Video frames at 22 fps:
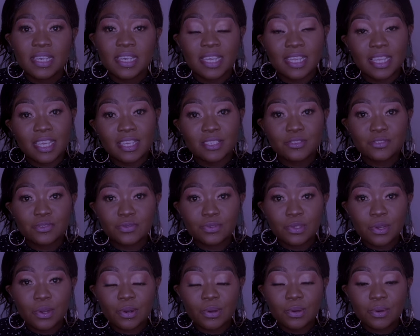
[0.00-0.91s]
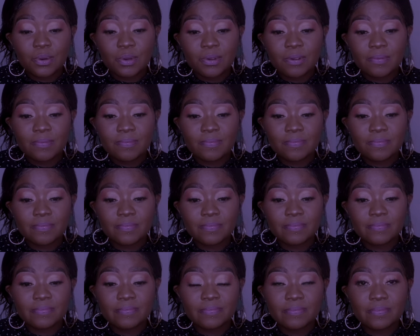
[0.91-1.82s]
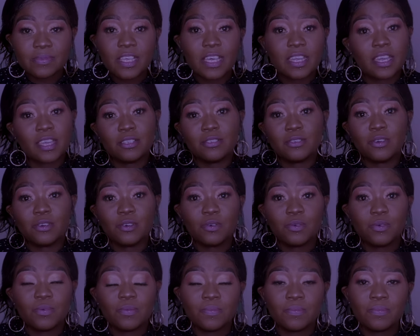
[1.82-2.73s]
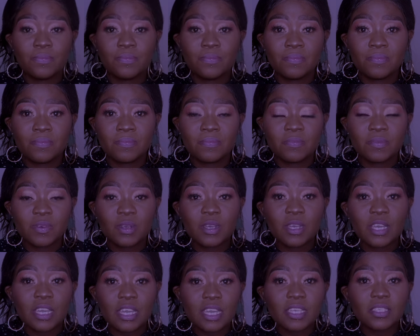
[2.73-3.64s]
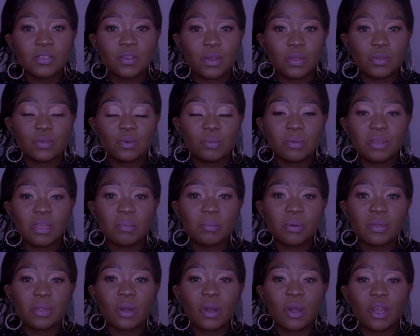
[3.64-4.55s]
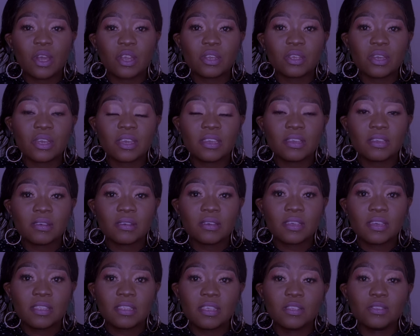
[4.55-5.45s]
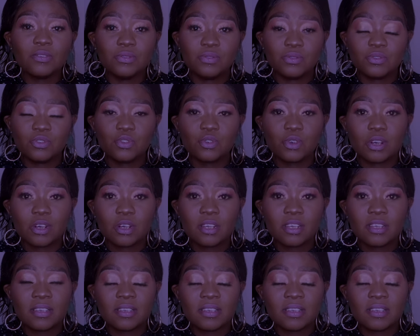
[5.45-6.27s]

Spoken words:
and let you know that I know it's going to be a bit harder than usual.